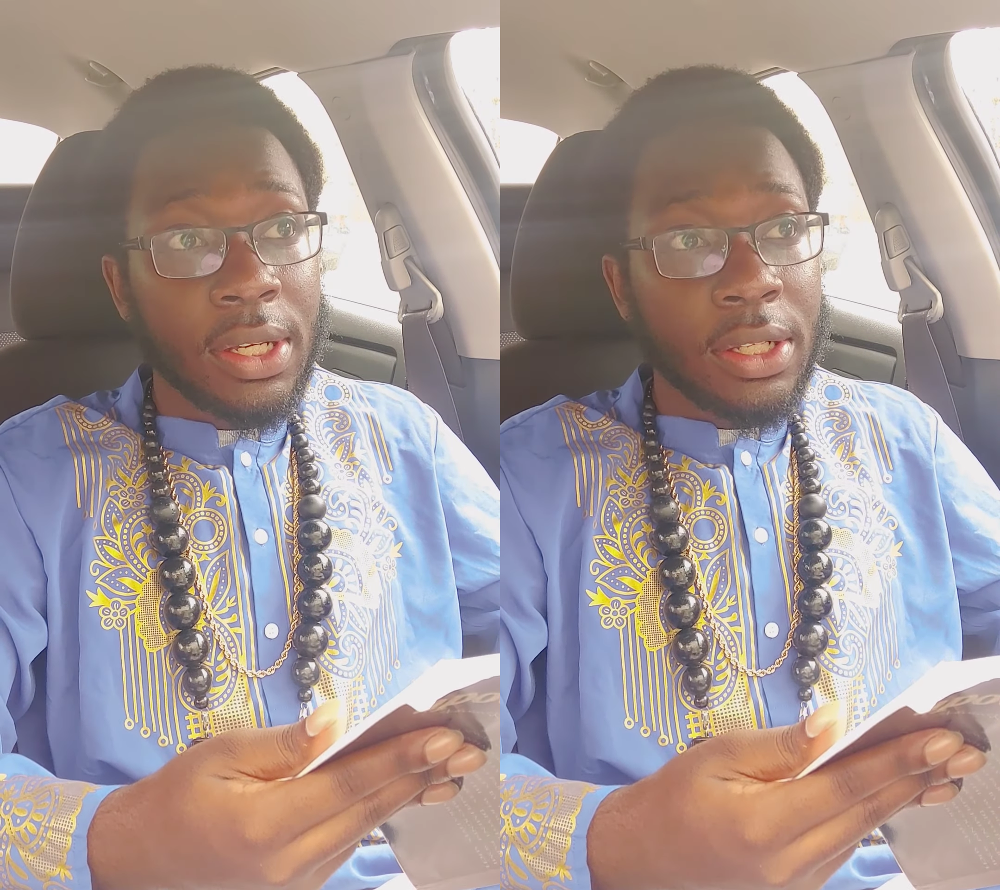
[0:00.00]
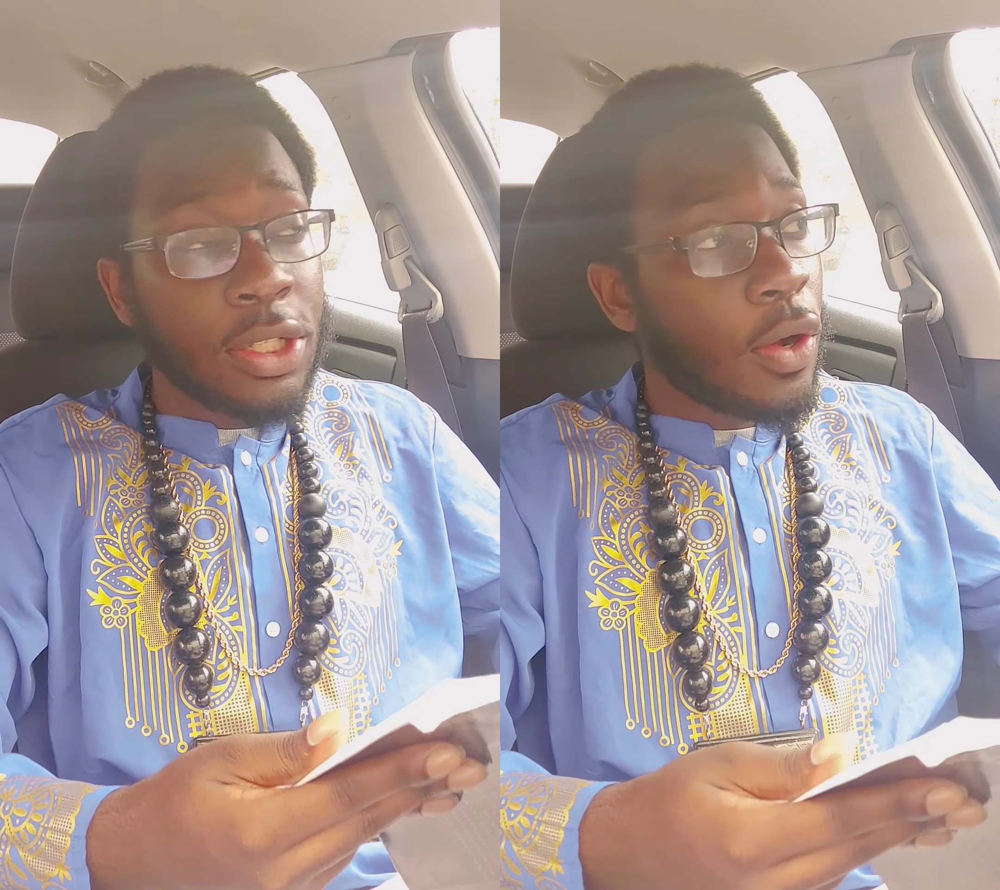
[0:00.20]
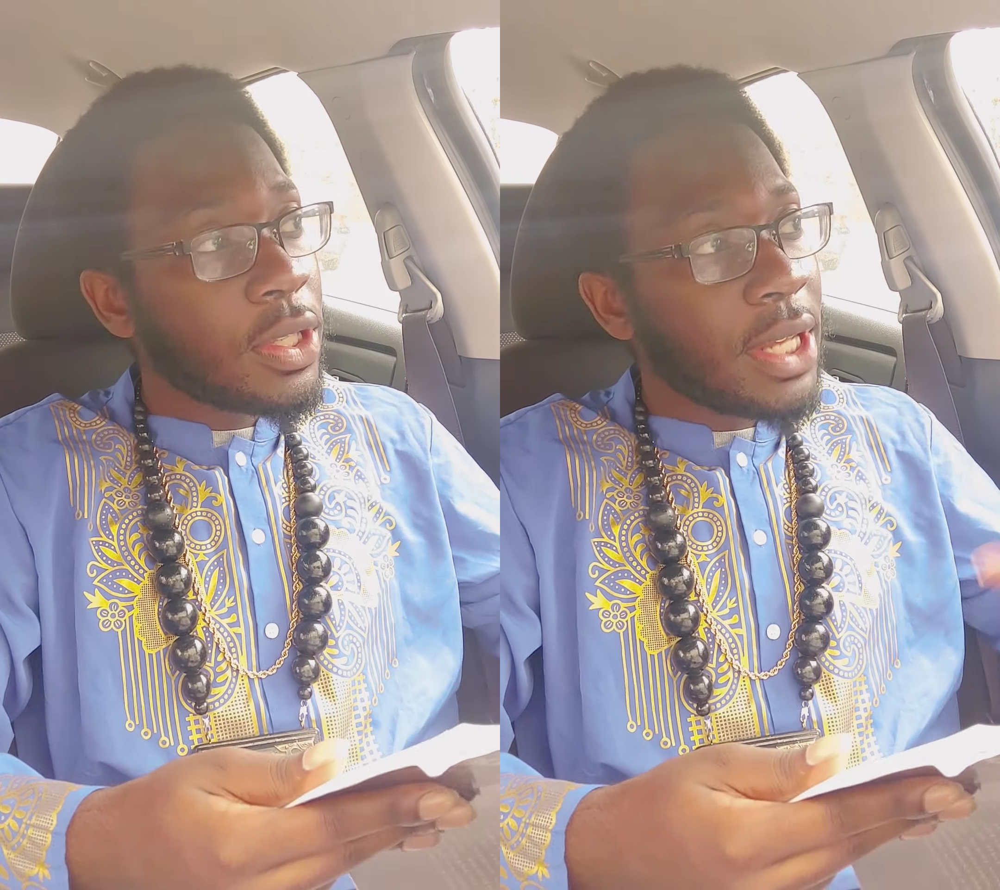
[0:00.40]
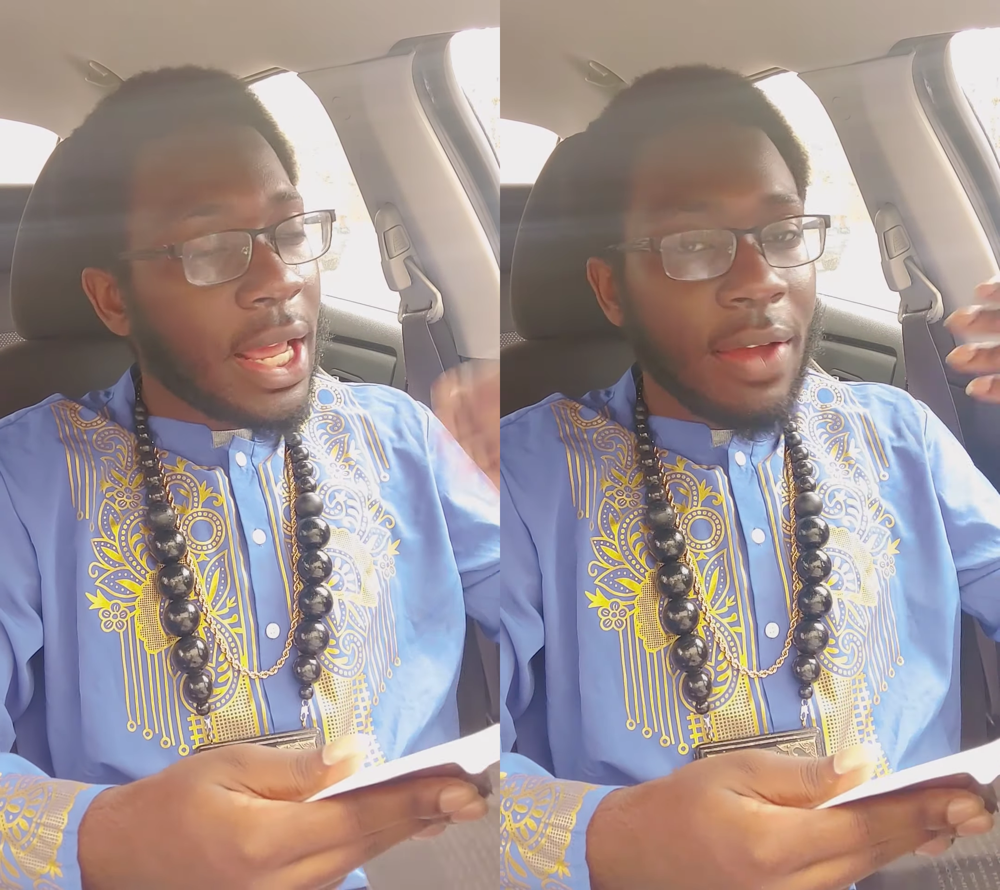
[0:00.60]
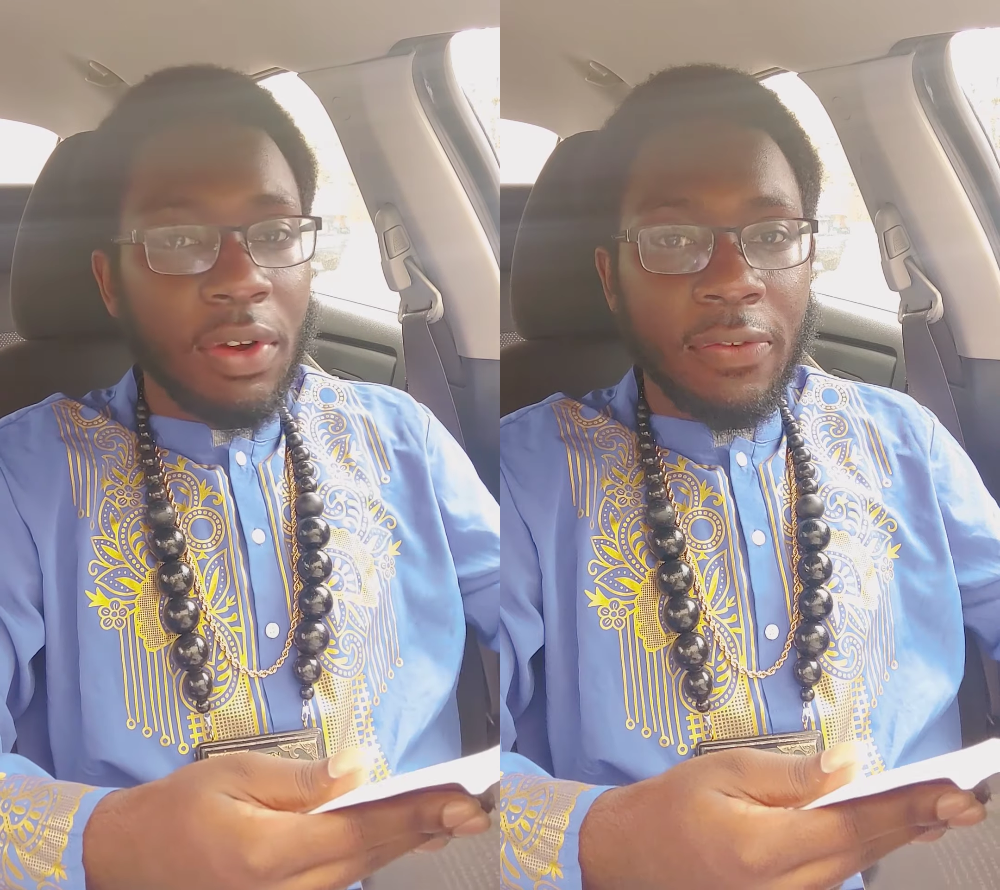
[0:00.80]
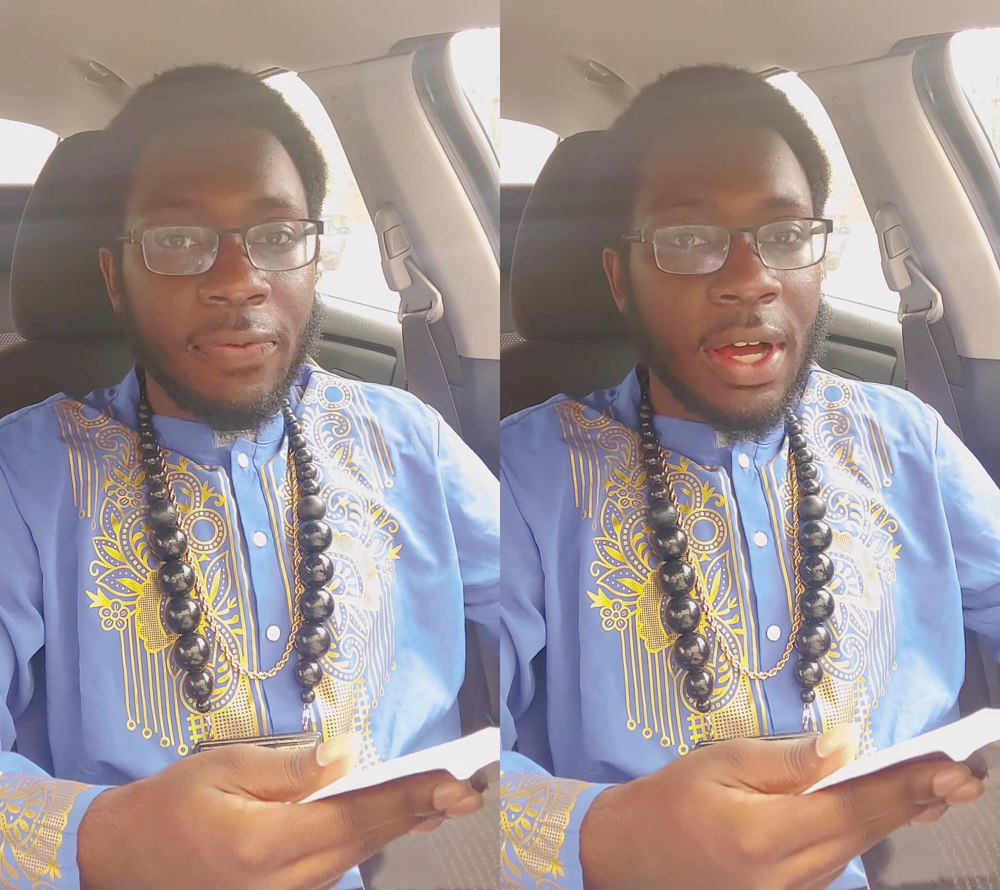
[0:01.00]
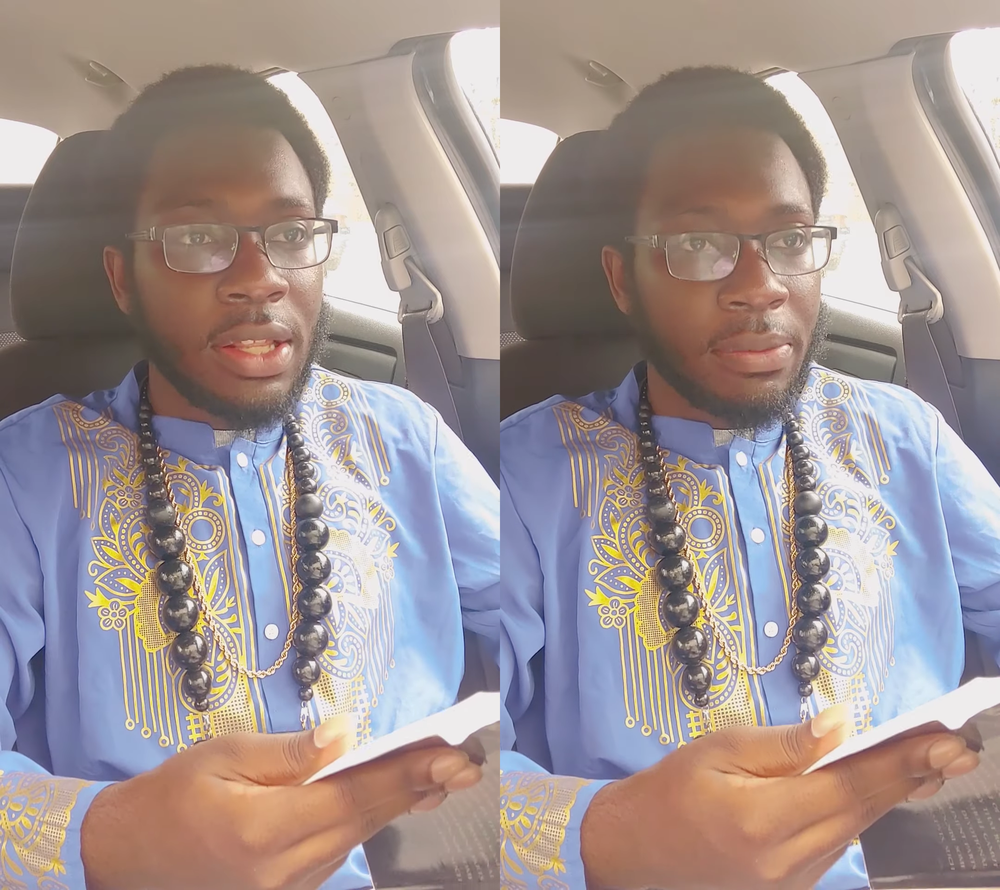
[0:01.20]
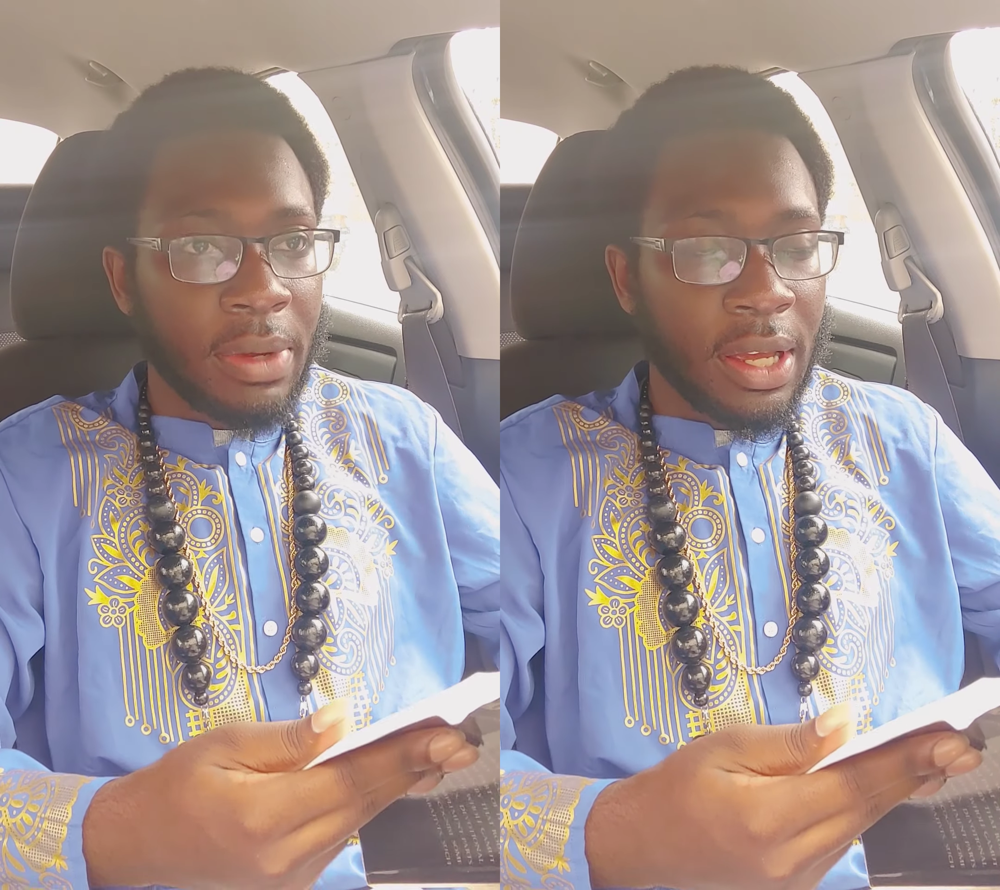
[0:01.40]
Talk to the Heavenly
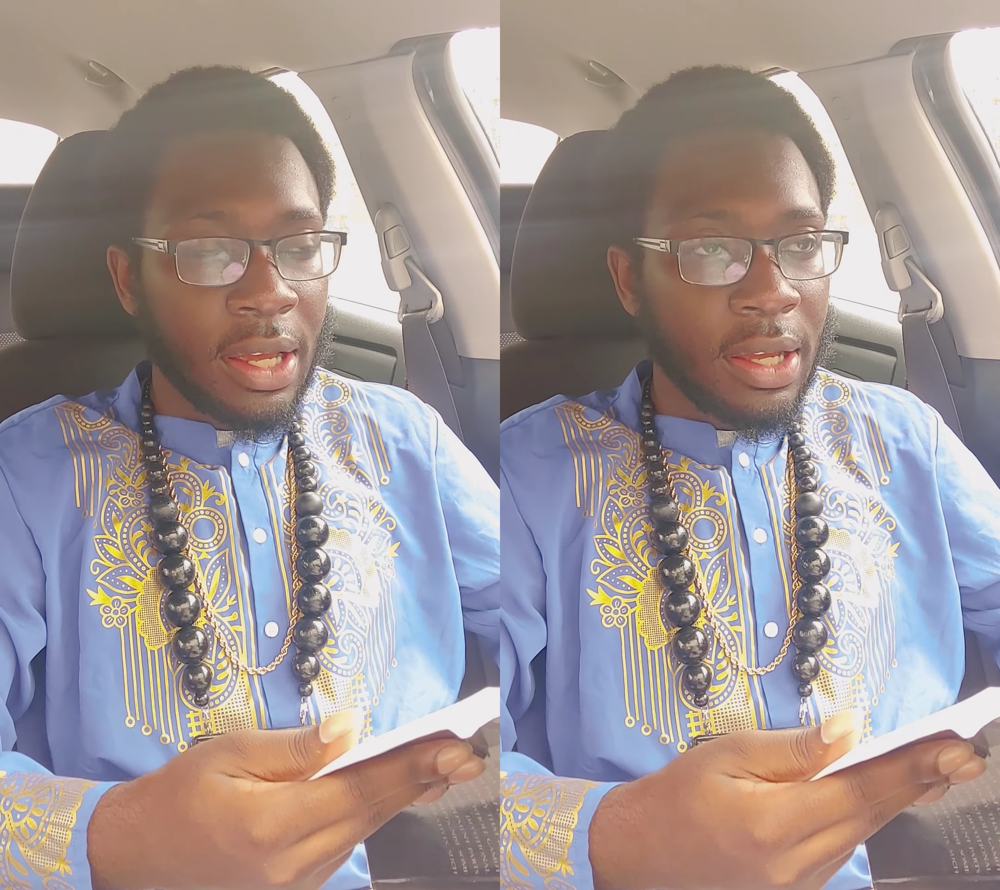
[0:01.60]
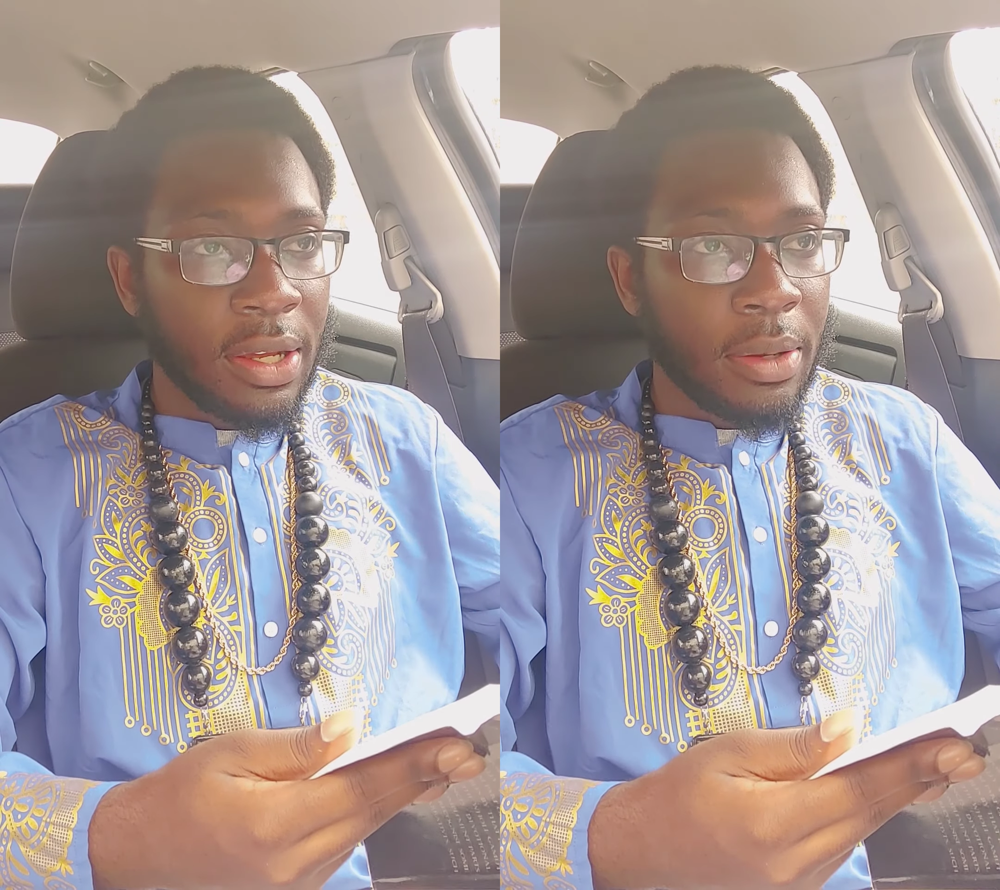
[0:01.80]
Father, man.